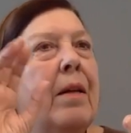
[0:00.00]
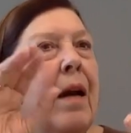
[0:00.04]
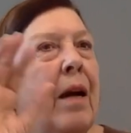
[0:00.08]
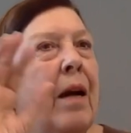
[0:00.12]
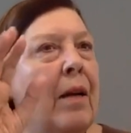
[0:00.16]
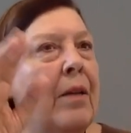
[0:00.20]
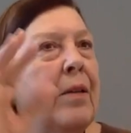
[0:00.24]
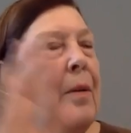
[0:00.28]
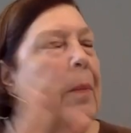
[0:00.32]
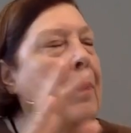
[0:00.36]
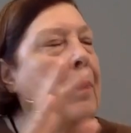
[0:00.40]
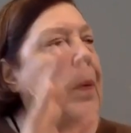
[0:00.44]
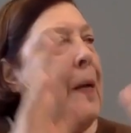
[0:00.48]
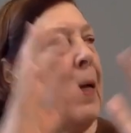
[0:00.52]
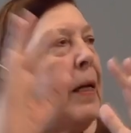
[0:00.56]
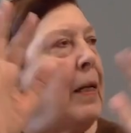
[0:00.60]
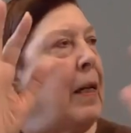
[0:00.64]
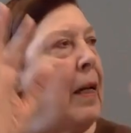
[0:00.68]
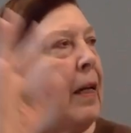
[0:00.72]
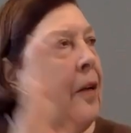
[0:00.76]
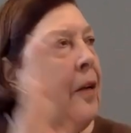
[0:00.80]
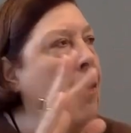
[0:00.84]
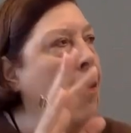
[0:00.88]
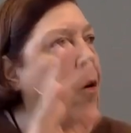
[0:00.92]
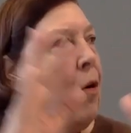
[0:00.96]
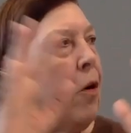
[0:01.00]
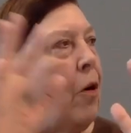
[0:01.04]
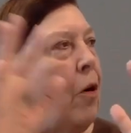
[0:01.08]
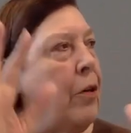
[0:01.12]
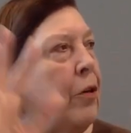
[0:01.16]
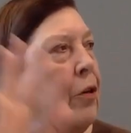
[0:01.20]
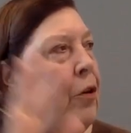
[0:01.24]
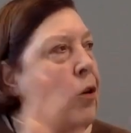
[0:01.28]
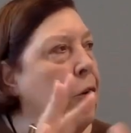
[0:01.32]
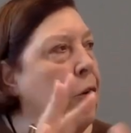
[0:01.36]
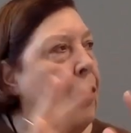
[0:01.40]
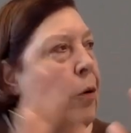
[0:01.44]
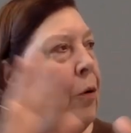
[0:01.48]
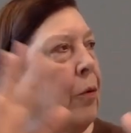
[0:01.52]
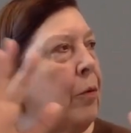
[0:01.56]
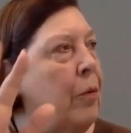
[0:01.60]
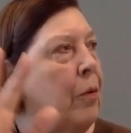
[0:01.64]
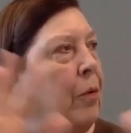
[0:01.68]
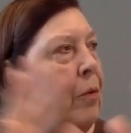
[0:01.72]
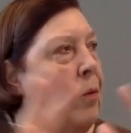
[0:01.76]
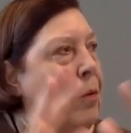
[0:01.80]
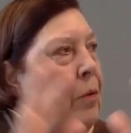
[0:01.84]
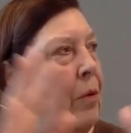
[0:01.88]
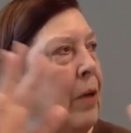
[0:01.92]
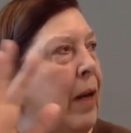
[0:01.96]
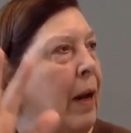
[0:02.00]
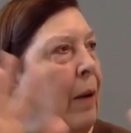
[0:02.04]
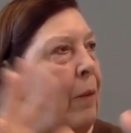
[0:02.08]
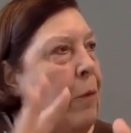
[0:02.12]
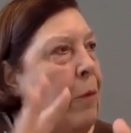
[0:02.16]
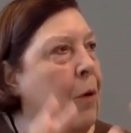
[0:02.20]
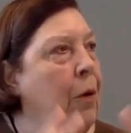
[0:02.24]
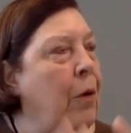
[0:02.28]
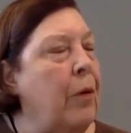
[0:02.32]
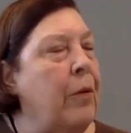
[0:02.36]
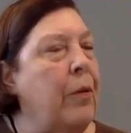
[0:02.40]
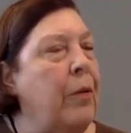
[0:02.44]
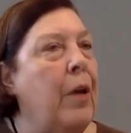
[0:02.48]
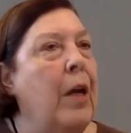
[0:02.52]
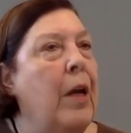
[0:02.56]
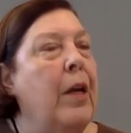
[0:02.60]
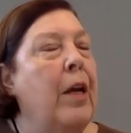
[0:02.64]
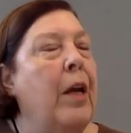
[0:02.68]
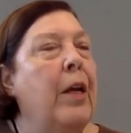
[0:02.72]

uh, depending on your net worth.